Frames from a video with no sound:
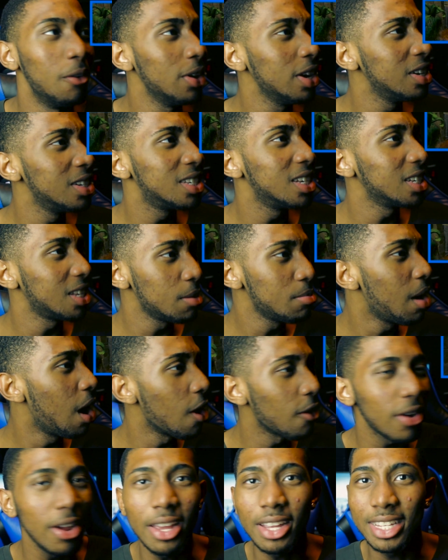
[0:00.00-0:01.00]
What is this? I'm
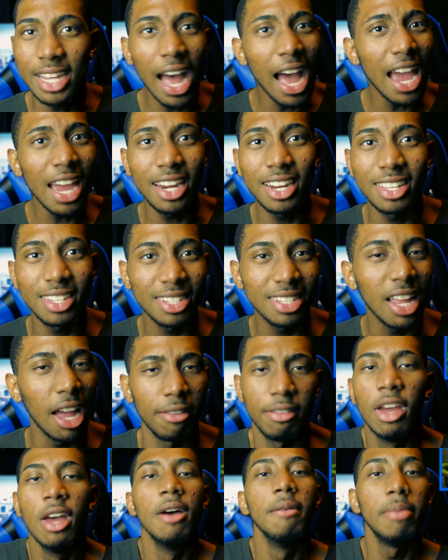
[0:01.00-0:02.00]
already dying and
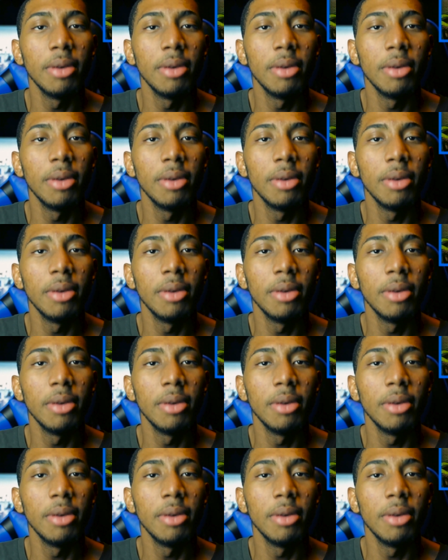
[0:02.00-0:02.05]
stuff.